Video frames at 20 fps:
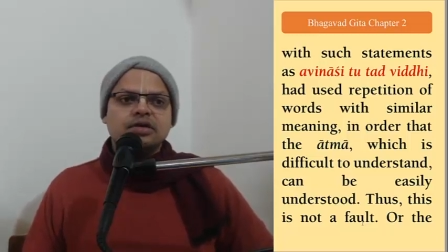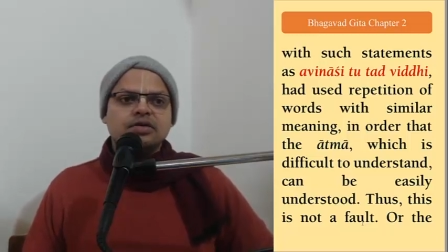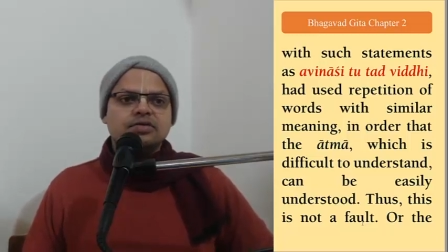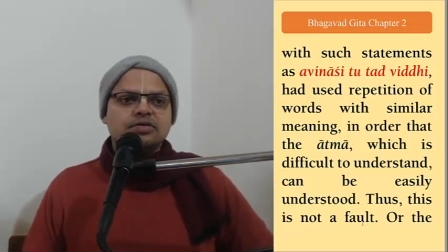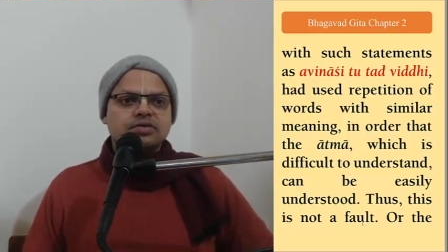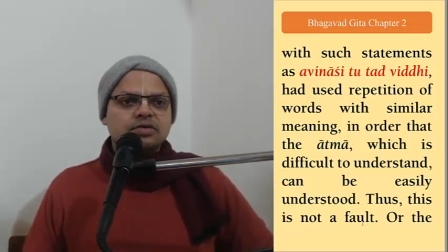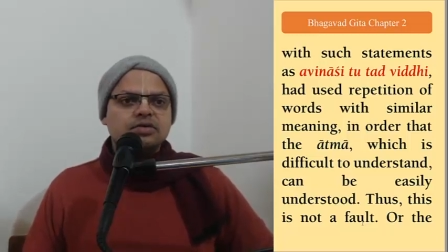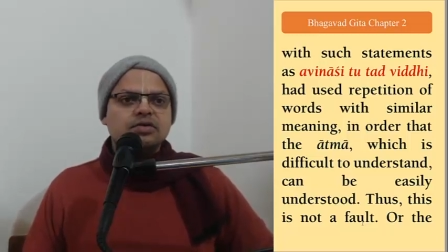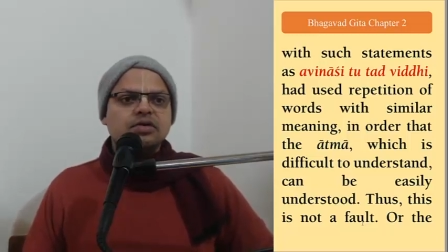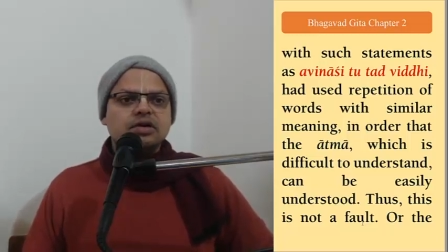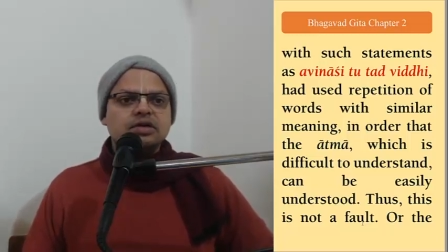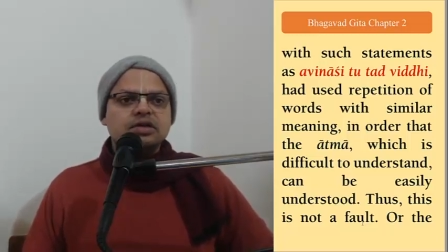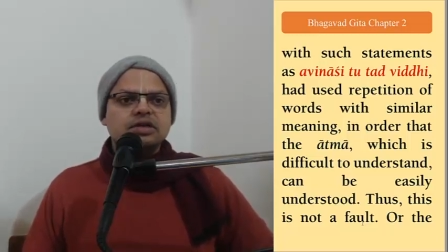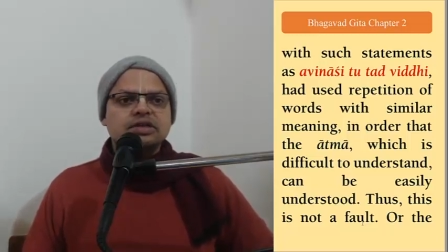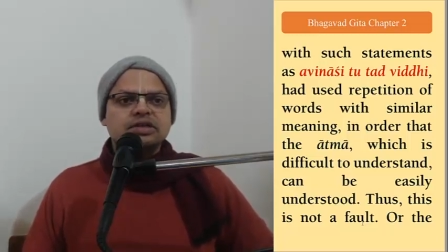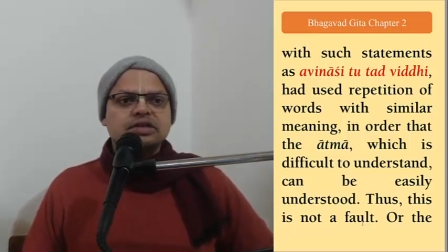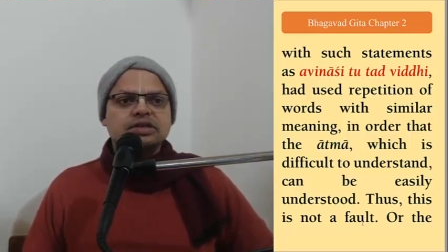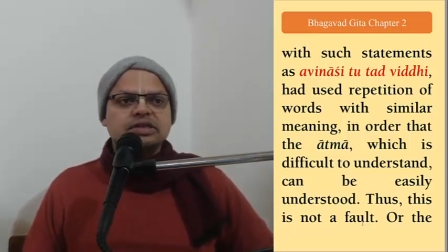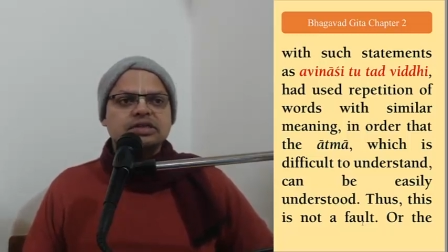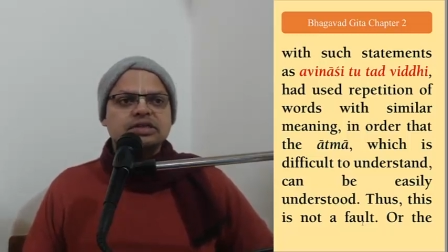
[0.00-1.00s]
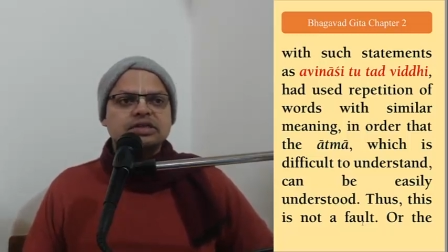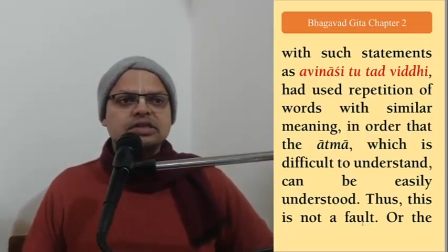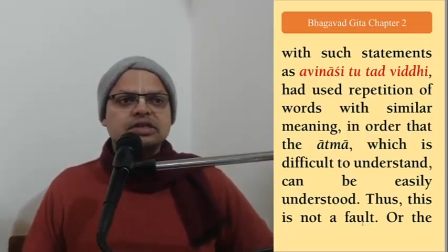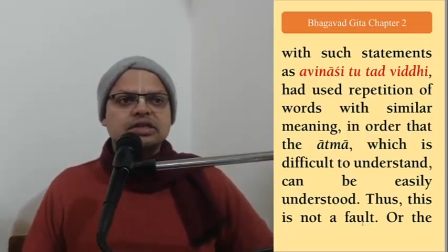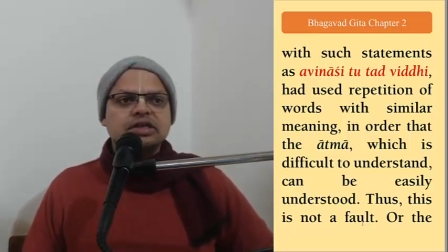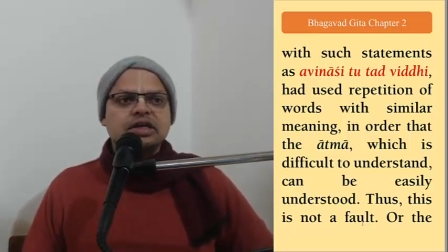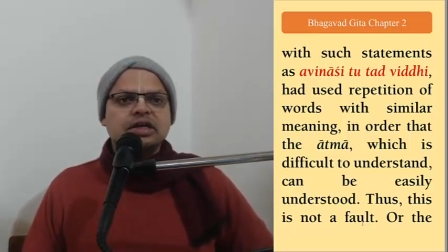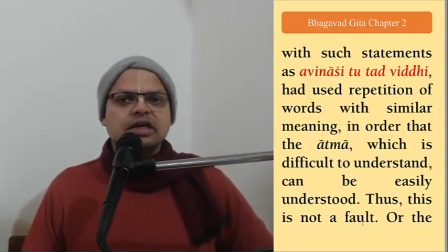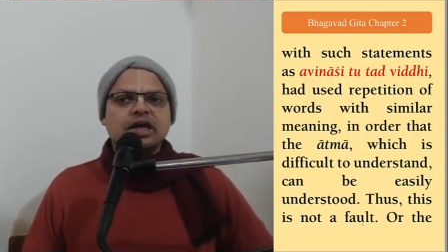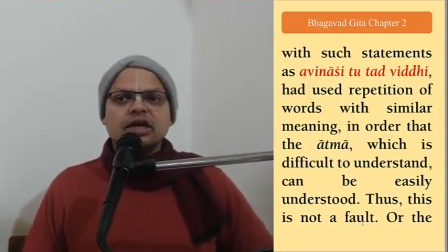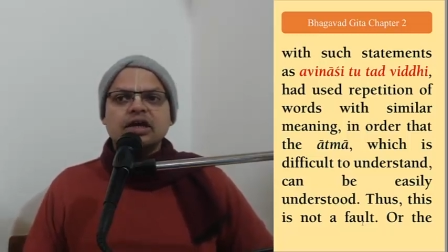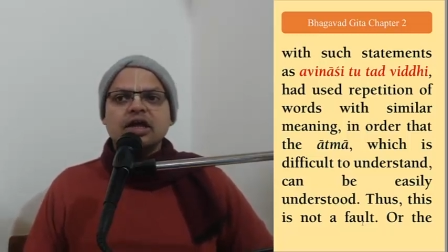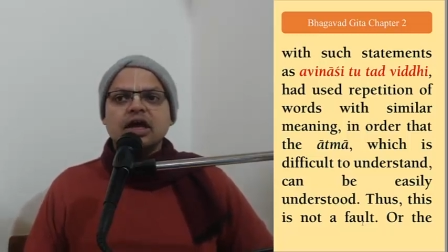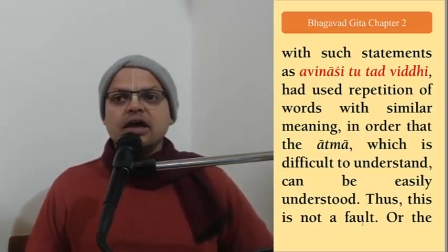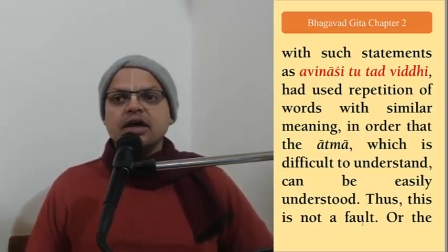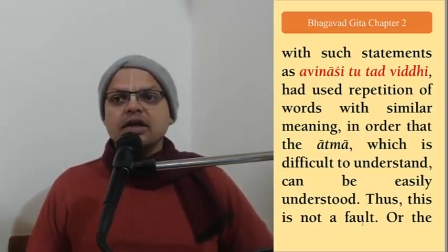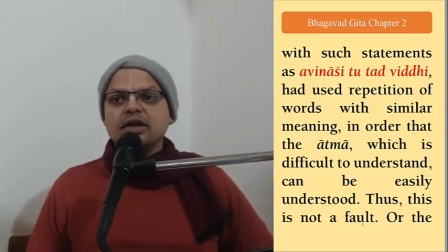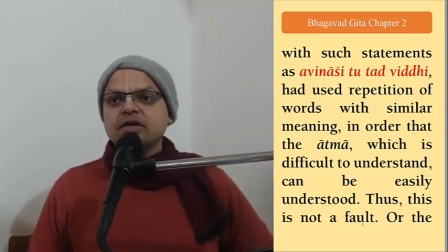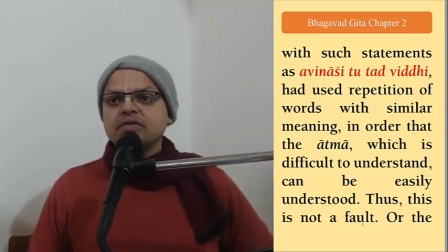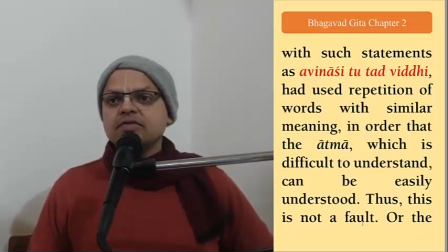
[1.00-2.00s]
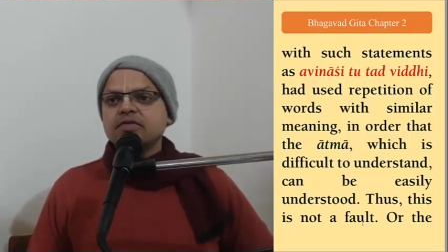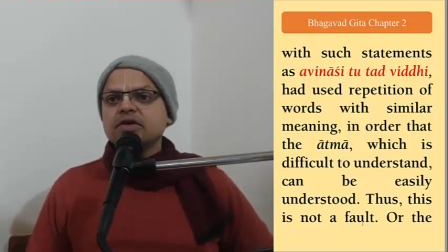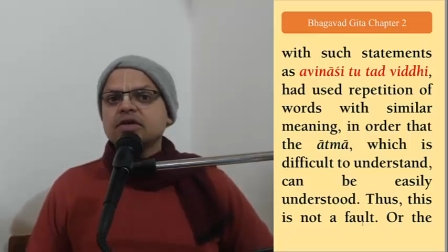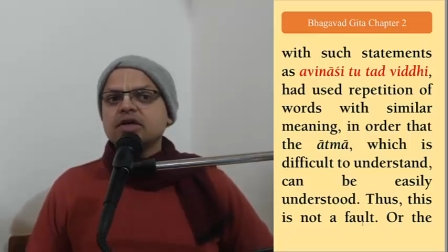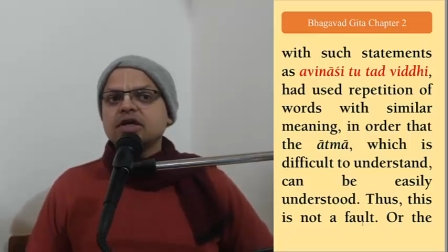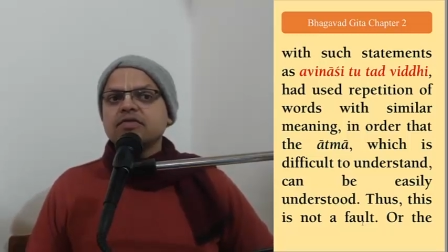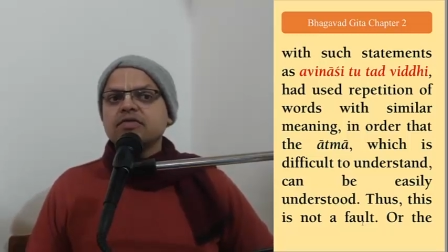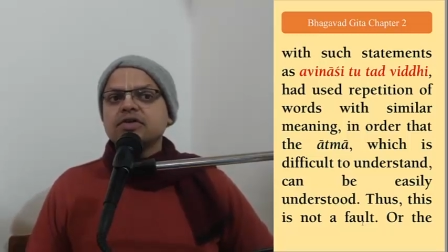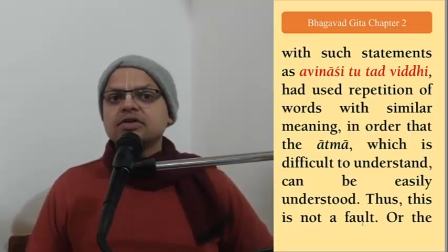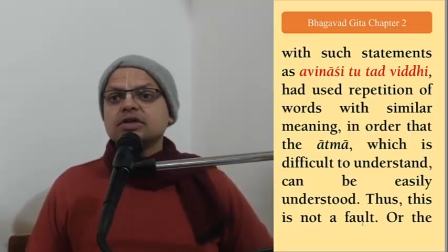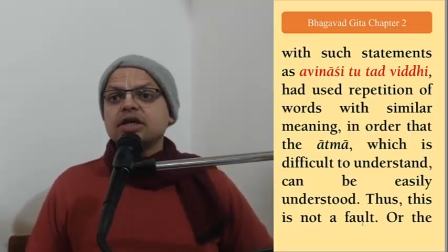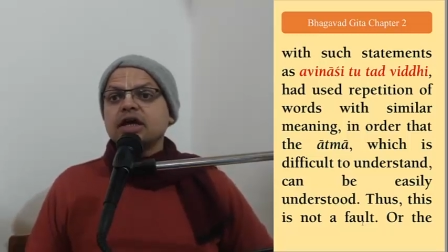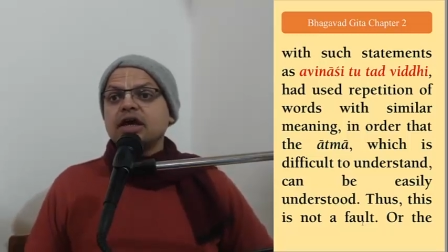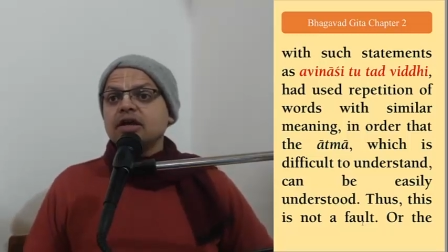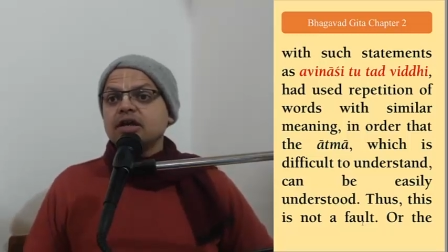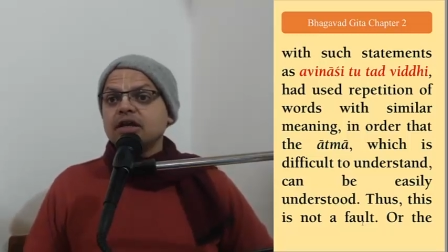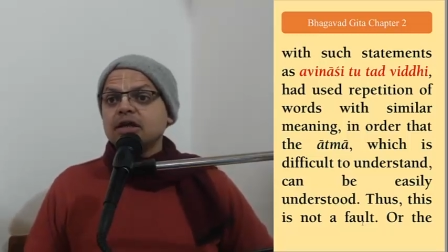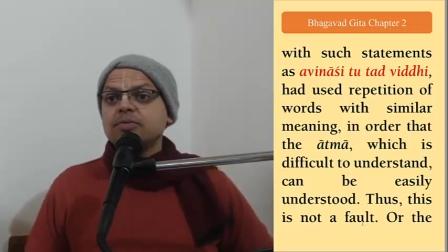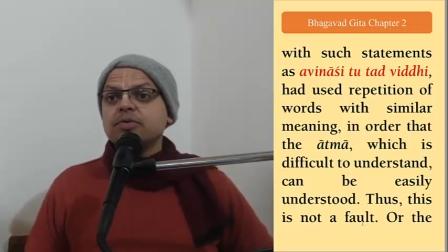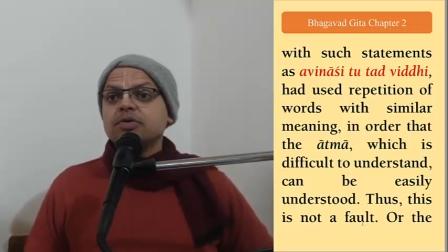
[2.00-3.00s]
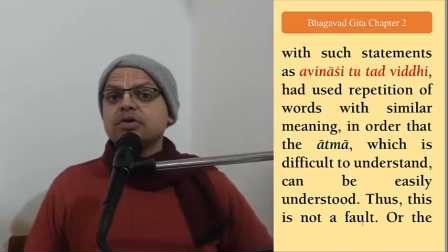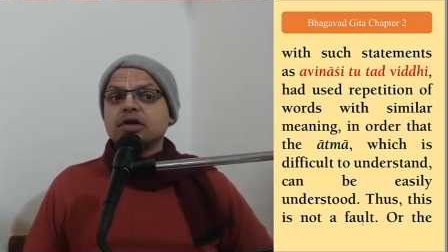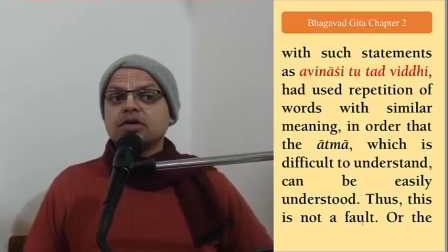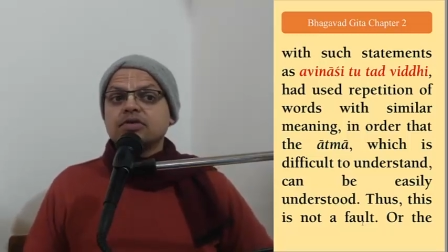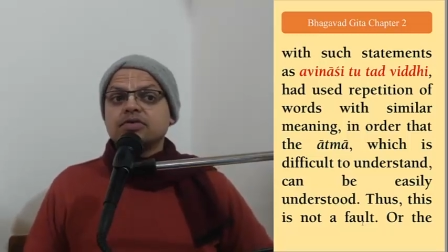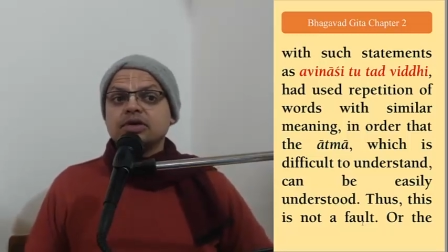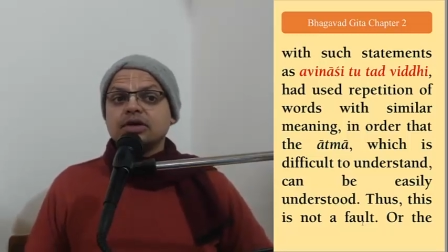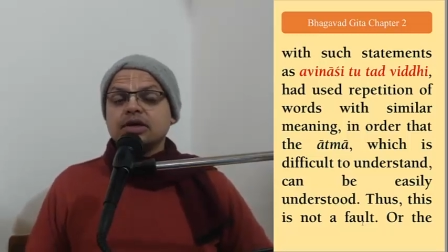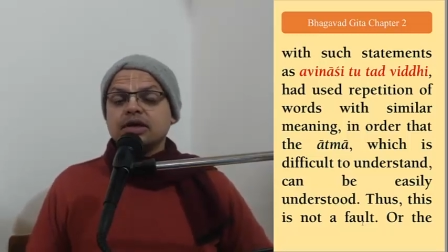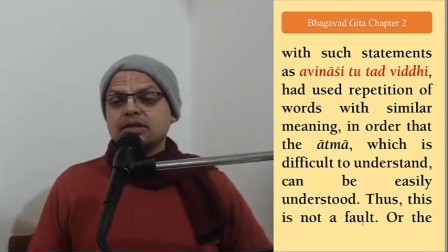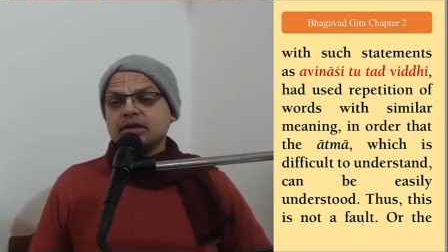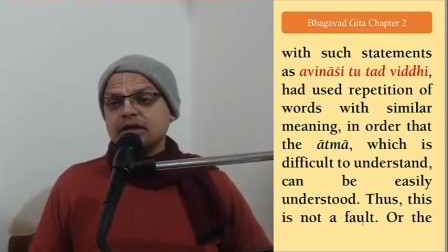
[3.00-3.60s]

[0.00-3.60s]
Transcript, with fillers: Is it not? Can anyone give us any protection?